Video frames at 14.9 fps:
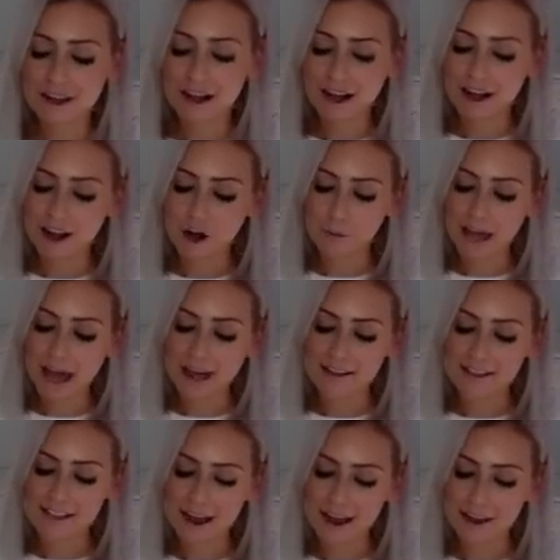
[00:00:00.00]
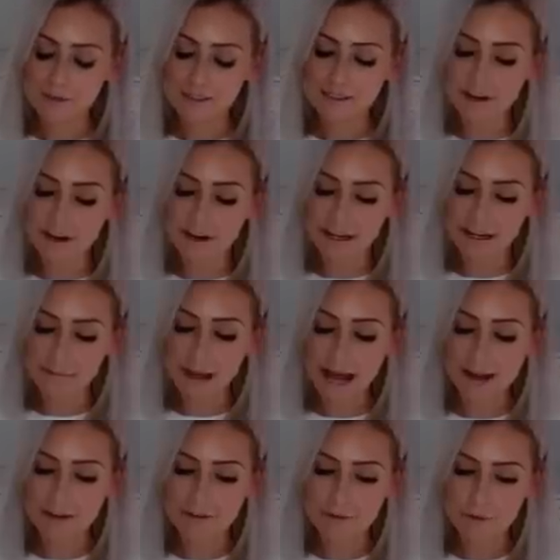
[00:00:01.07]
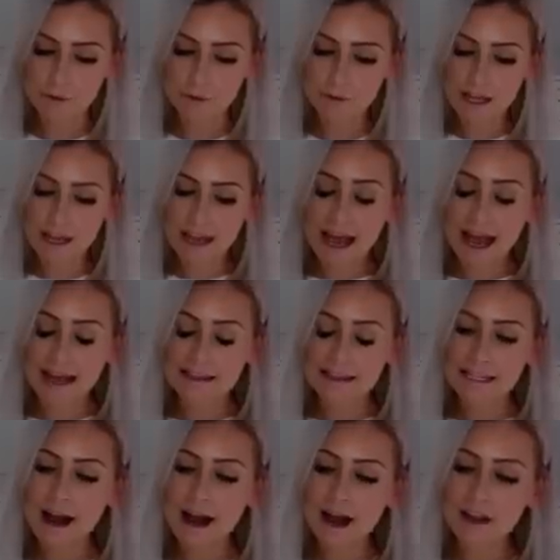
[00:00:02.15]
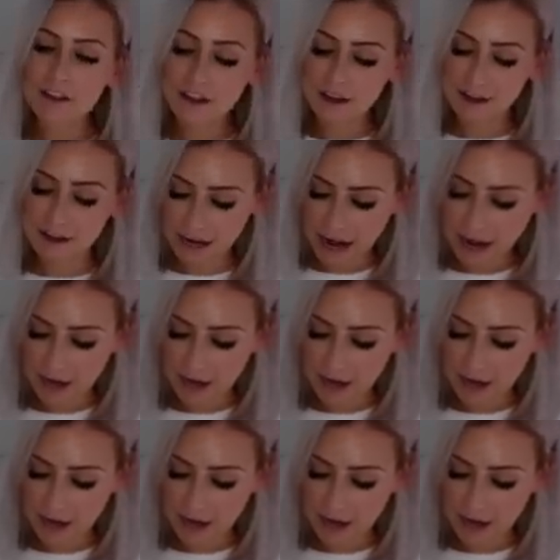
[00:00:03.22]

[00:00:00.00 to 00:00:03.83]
And yeah, it was very impactful. And the other